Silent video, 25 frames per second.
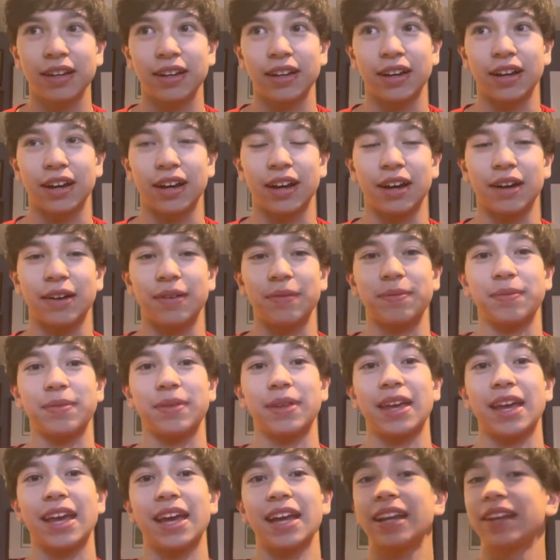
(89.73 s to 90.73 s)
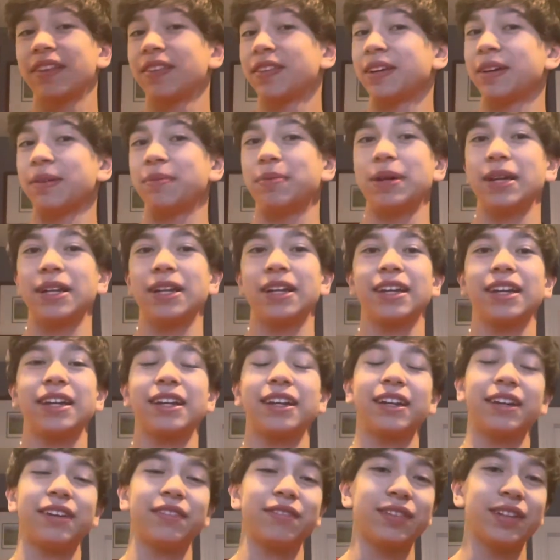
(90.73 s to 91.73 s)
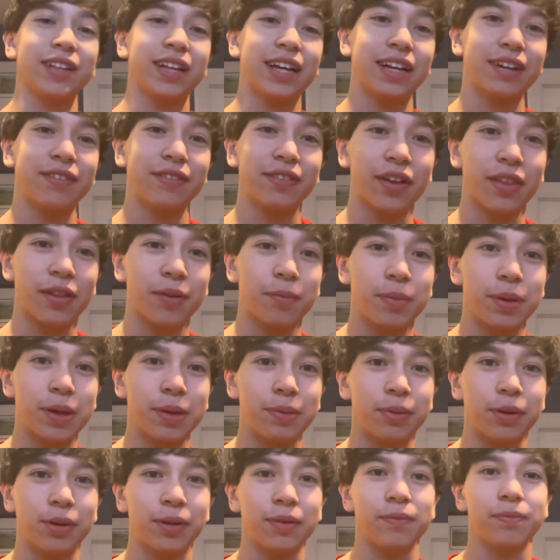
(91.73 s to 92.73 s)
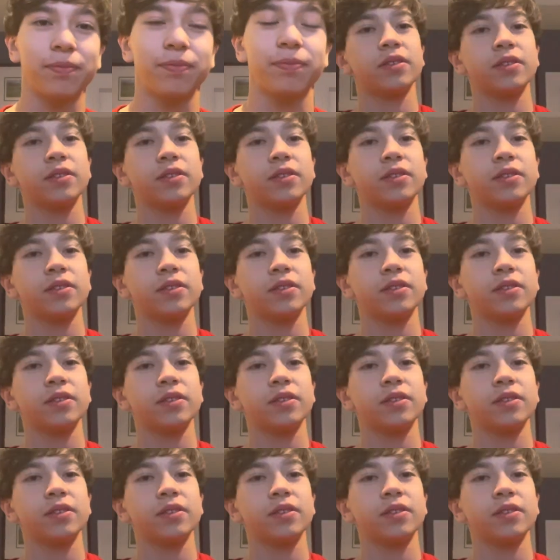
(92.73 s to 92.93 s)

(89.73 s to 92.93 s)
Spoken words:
and in the opinion of a lot of other people.